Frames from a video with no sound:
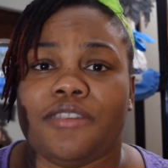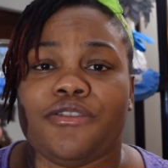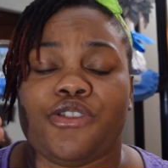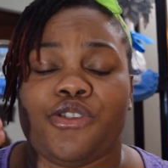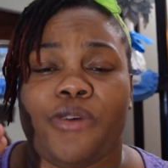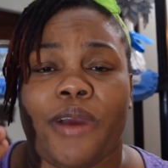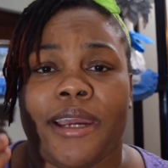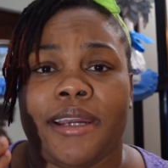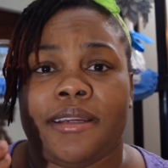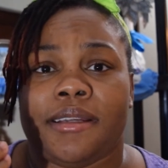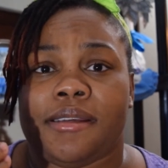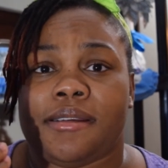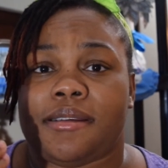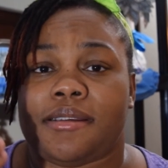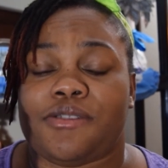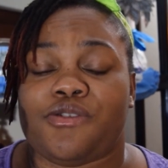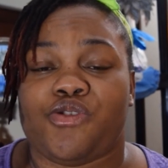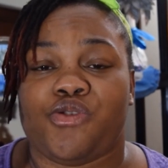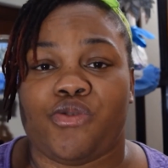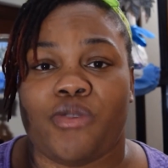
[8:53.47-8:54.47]
try
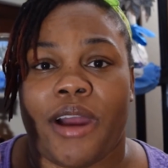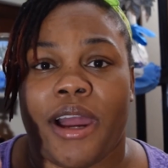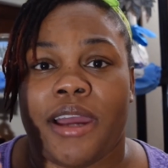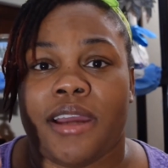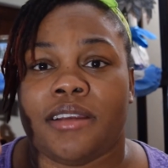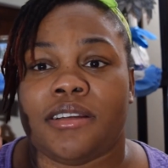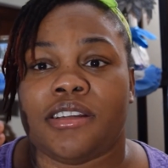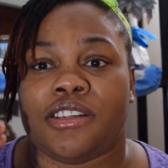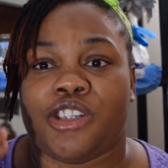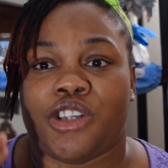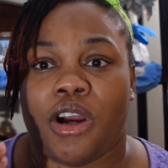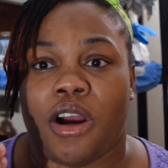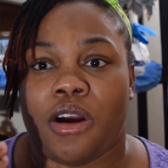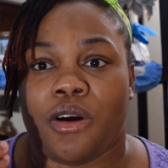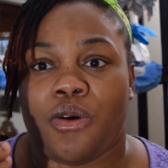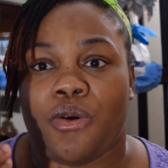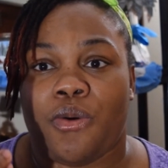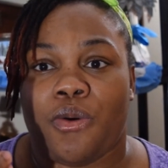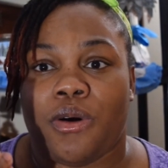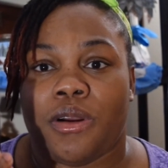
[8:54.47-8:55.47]
this. Try the
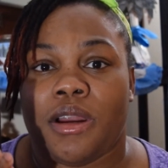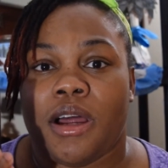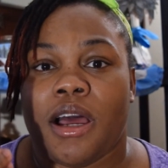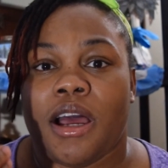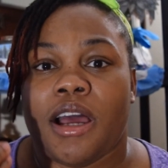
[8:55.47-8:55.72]
charcoal.